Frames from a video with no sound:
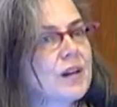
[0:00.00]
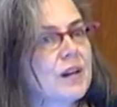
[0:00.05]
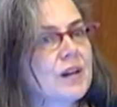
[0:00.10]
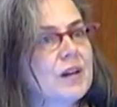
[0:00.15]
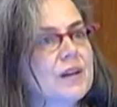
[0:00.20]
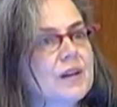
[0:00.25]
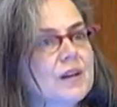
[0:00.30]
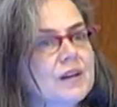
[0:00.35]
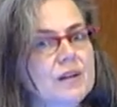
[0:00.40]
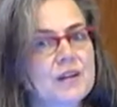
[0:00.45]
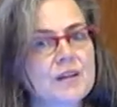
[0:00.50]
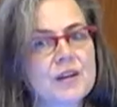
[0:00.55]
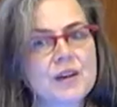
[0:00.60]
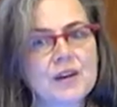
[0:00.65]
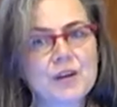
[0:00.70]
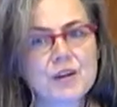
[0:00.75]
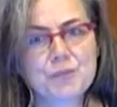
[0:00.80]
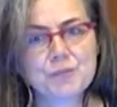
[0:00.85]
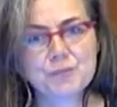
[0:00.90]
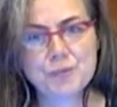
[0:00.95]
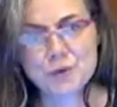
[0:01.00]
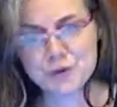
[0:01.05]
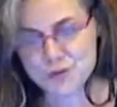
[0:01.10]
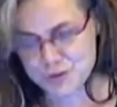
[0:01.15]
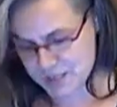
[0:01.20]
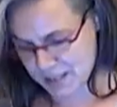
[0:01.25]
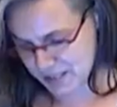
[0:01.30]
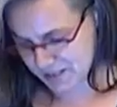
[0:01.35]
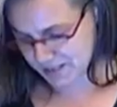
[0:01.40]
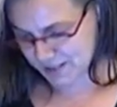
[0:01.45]
uh, a
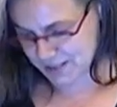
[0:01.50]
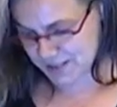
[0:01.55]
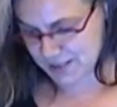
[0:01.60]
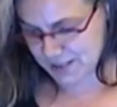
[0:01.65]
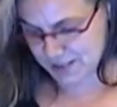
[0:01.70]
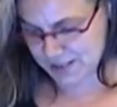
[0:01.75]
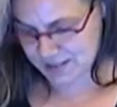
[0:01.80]
process that